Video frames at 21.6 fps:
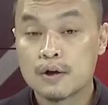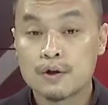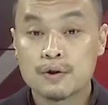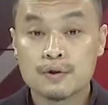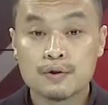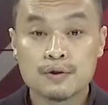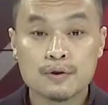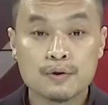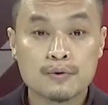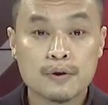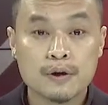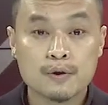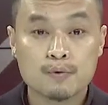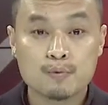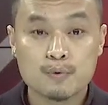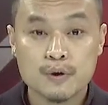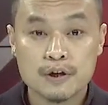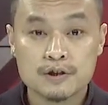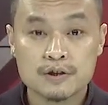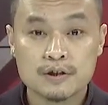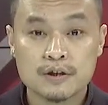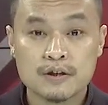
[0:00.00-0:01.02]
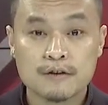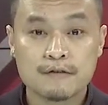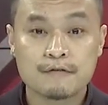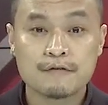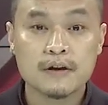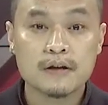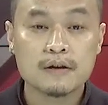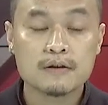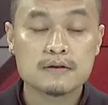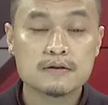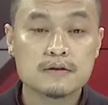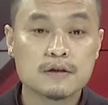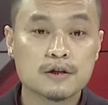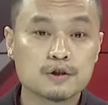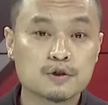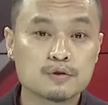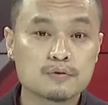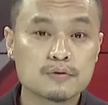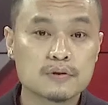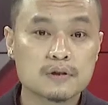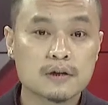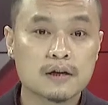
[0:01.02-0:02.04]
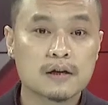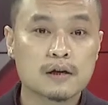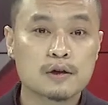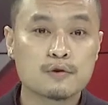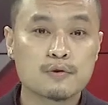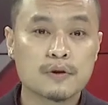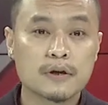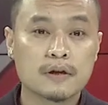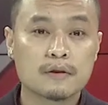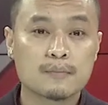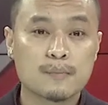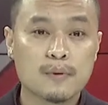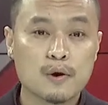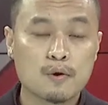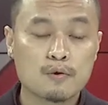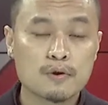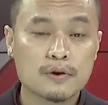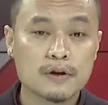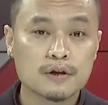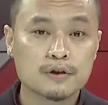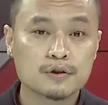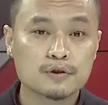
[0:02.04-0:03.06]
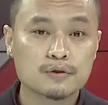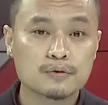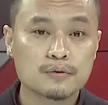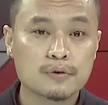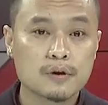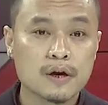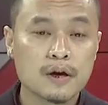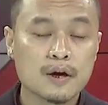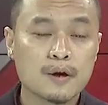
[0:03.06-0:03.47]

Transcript: during which various issues, including the boundary issue